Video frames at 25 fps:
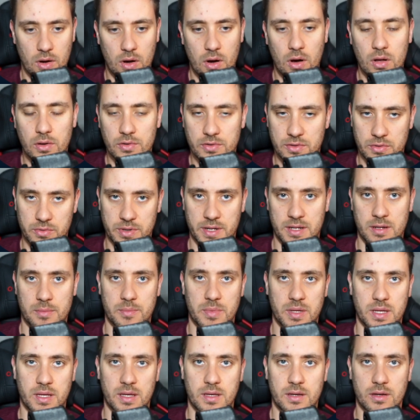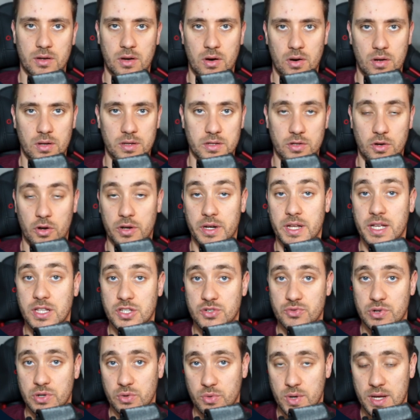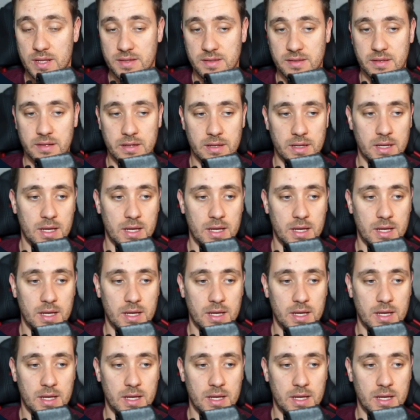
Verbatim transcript: also going to be called on each request.